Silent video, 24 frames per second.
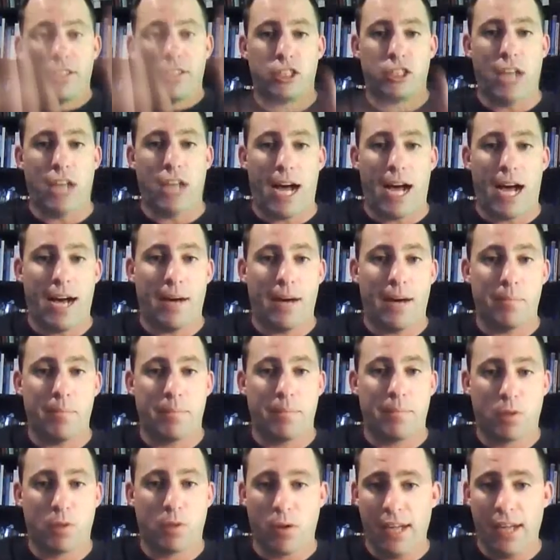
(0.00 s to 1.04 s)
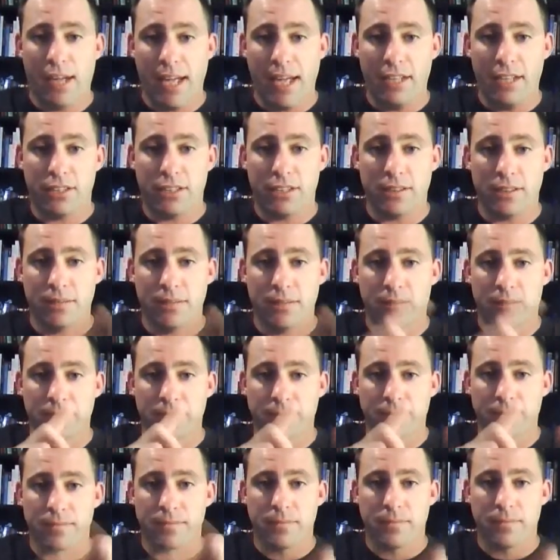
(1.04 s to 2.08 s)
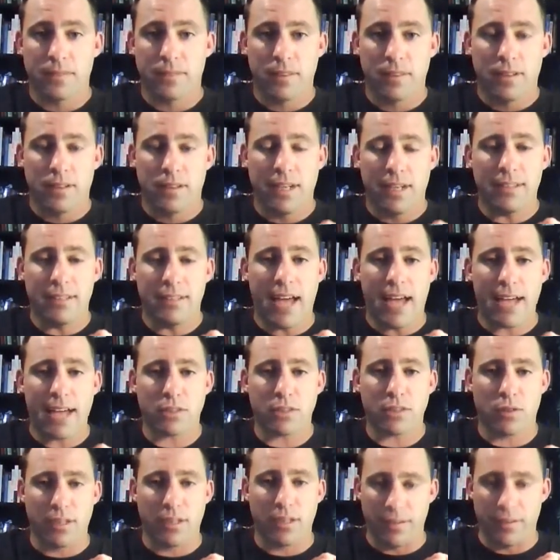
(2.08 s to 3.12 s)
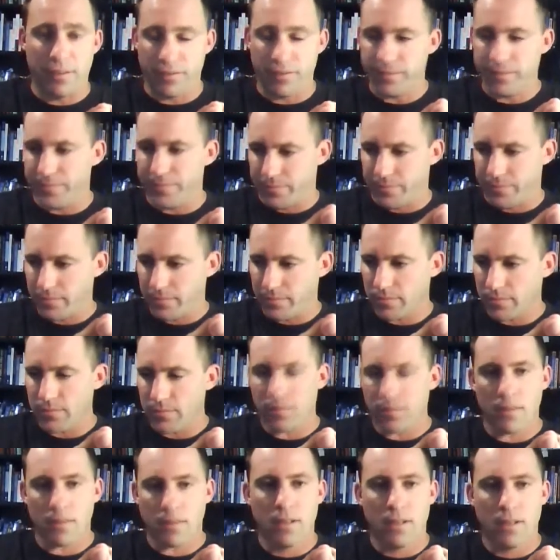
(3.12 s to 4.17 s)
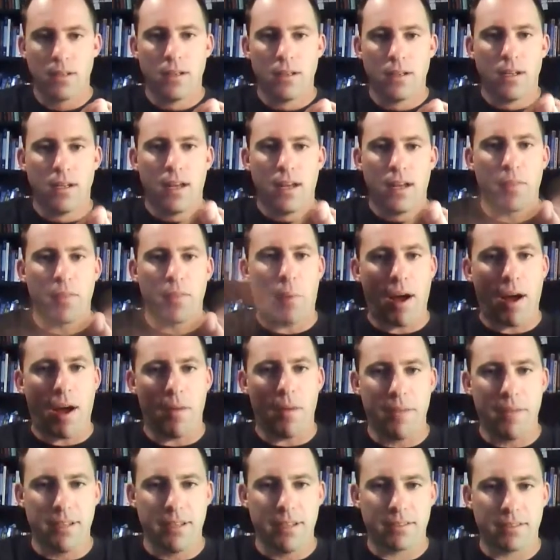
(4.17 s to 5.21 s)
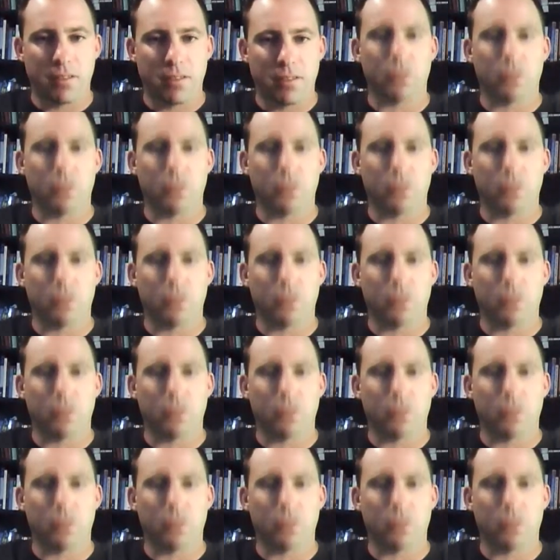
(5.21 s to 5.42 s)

job creation and tax relief. And the problem is there's